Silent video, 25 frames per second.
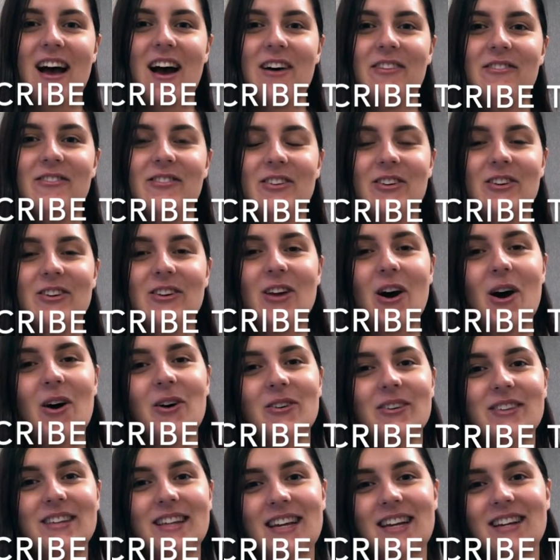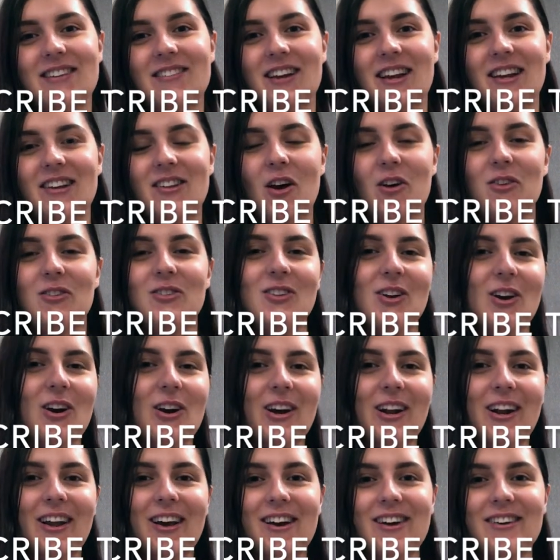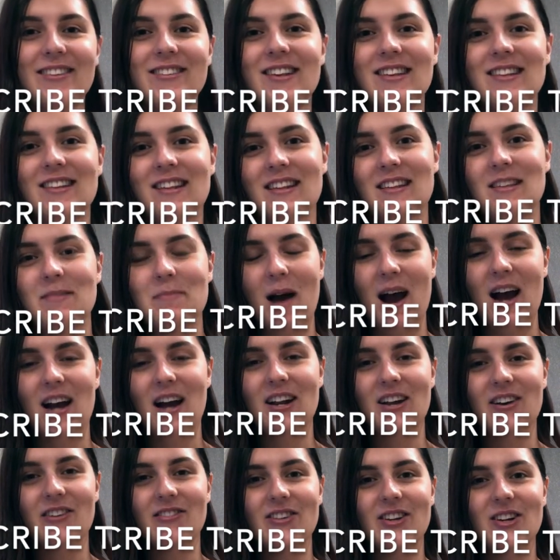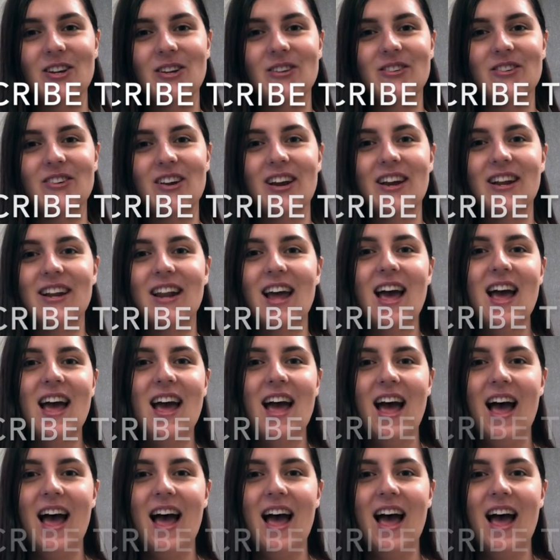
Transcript: I've done a whole series on scoliosis and spinal fusion,